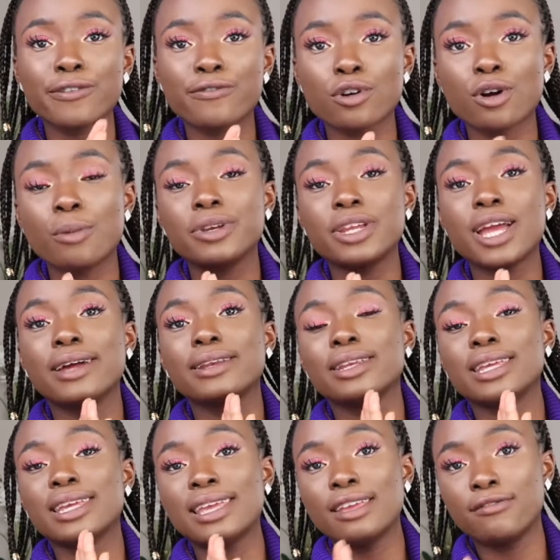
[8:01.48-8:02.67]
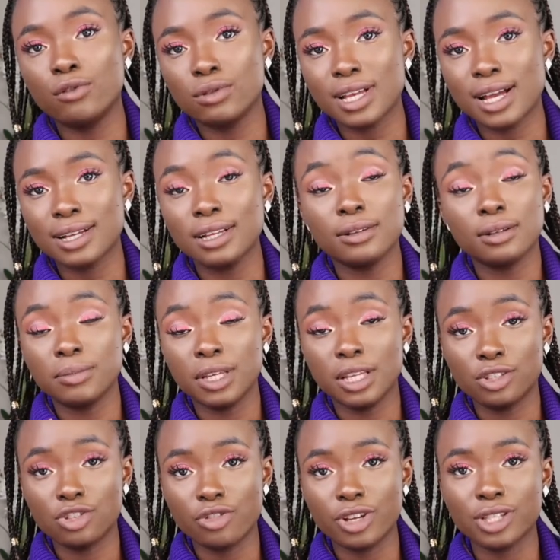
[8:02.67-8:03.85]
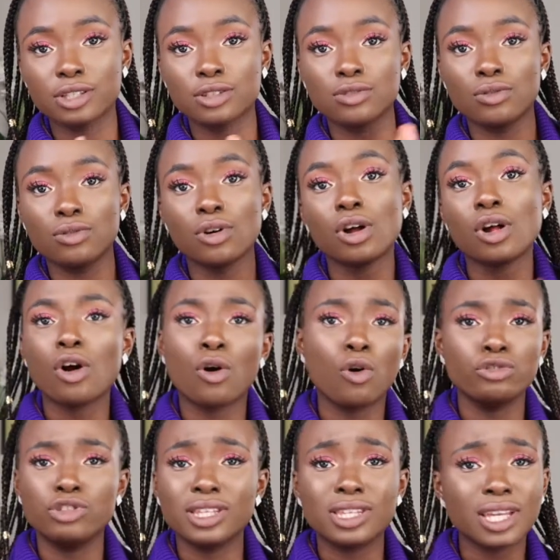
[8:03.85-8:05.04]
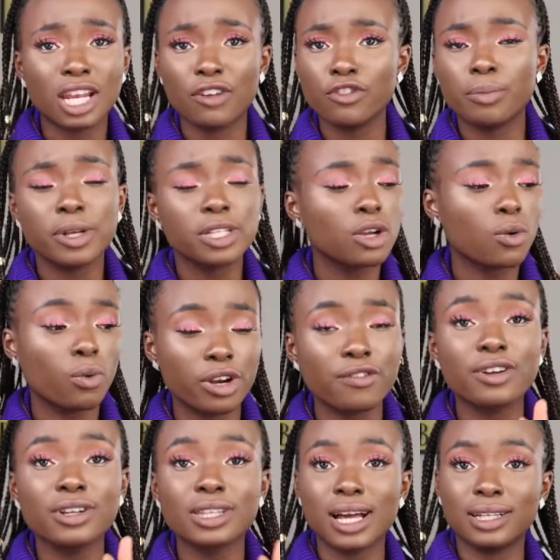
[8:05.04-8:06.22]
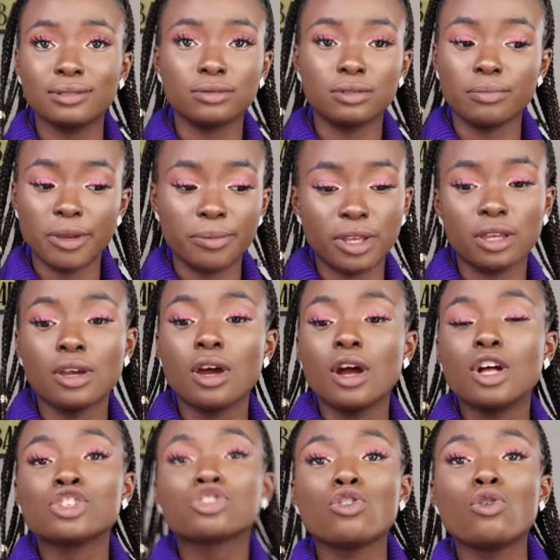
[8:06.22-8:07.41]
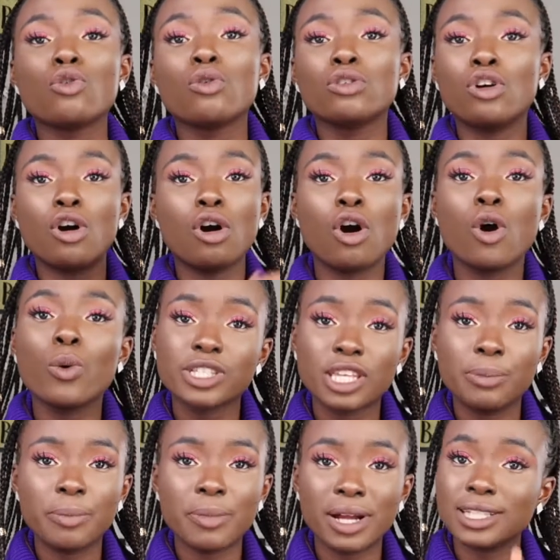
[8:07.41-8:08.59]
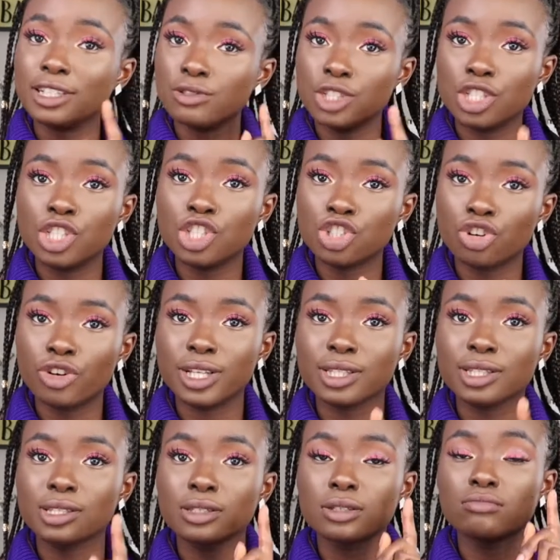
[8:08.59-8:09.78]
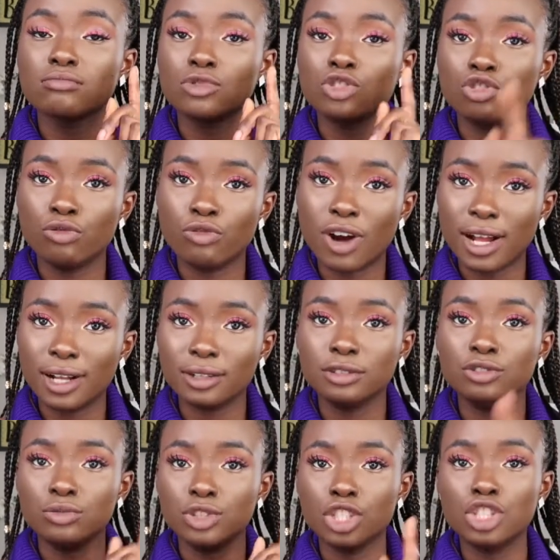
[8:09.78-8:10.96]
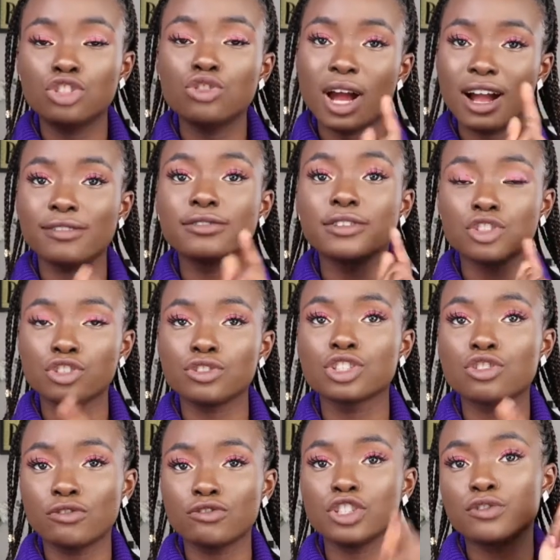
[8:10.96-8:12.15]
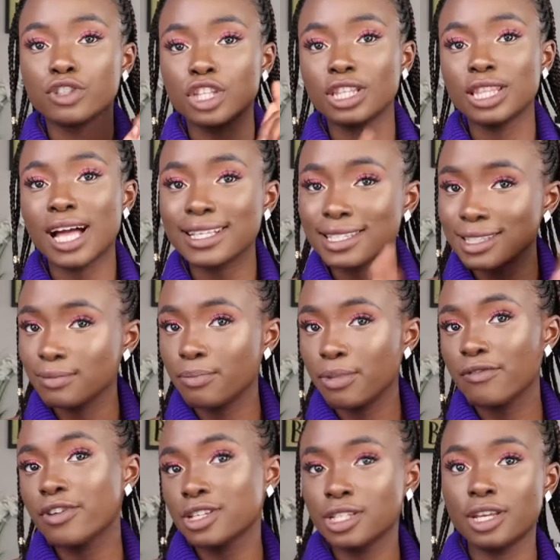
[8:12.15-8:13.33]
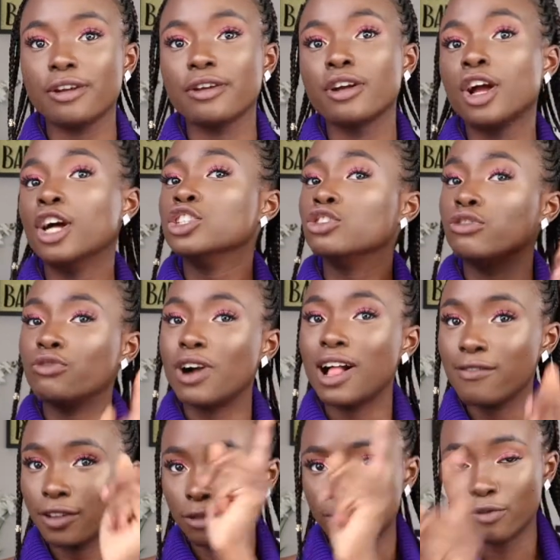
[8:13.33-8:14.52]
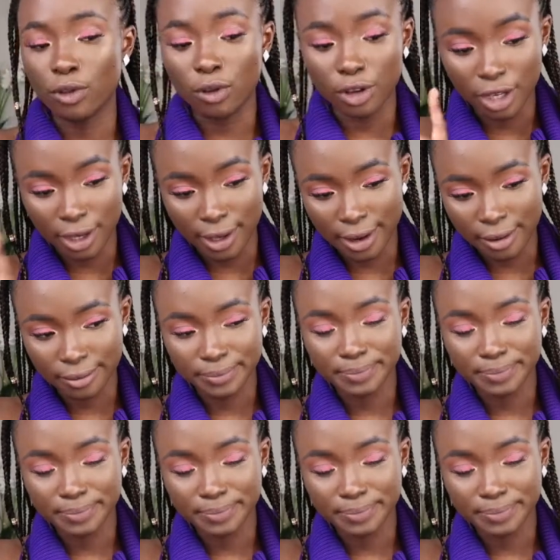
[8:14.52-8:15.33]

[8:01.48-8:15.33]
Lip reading: for a company, and then they give you insurance, so, or they take it out of your paycheck or whatever that may be. So always keep in mind that you need insurance to file. You need to have insurance coverage for the previous year to file for the following year.